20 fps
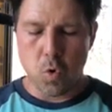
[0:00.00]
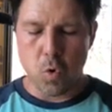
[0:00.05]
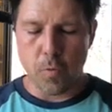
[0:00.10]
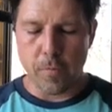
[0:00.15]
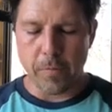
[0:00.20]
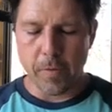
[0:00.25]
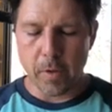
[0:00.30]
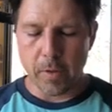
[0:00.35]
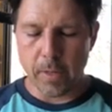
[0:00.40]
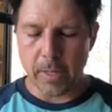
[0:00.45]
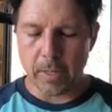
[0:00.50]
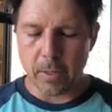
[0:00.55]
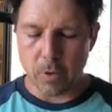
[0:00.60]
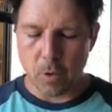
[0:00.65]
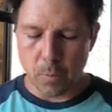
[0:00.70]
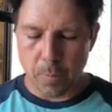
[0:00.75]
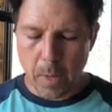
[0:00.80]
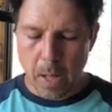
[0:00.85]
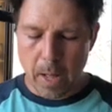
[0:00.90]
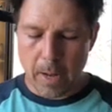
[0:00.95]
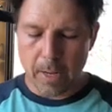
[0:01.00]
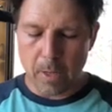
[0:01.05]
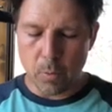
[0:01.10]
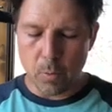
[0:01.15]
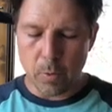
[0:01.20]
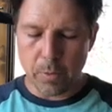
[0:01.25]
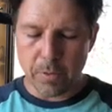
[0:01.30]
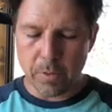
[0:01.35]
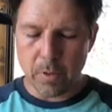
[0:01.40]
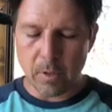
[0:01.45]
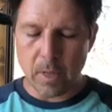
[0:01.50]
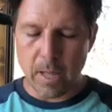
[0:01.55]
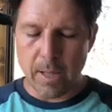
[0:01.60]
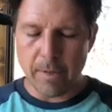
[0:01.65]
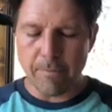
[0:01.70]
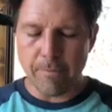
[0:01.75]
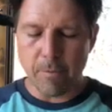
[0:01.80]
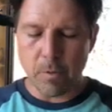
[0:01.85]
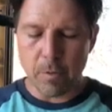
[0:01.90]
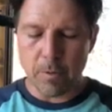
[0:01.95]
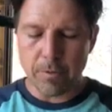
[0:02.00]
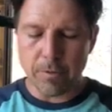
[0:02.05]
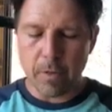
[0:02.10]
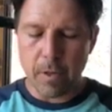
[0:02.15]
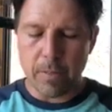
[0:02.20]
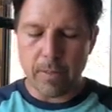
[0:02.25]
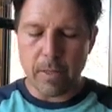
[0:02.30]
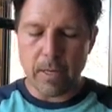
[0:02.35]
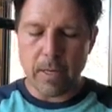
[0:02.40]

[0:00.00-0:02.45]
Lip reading: filling your body with the life force on the